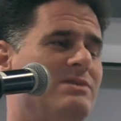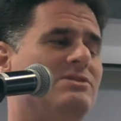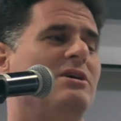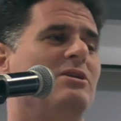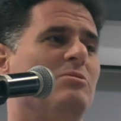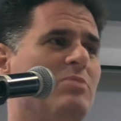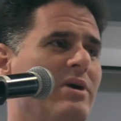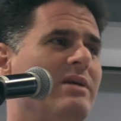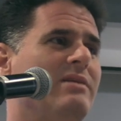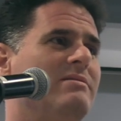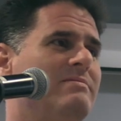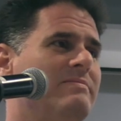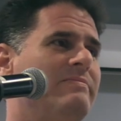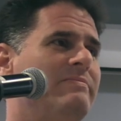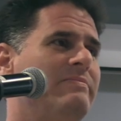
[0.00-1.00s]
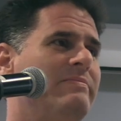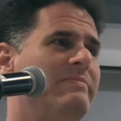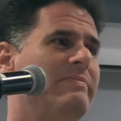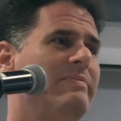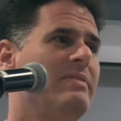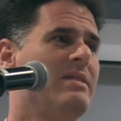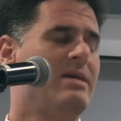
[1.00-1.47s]
celebrate it.
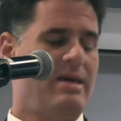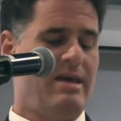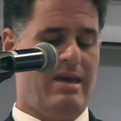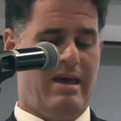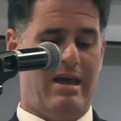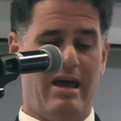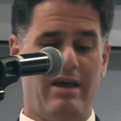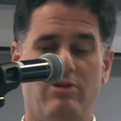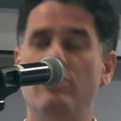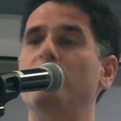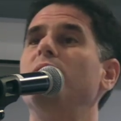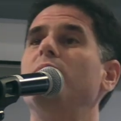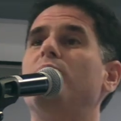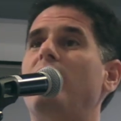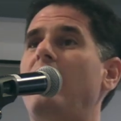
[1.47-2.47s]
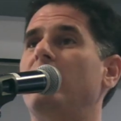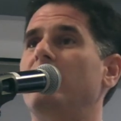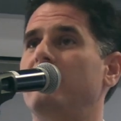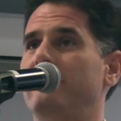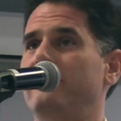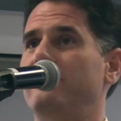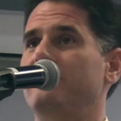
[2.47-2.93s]
And I couldn't be prouder
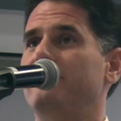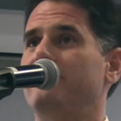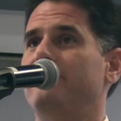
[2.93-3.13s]
of it.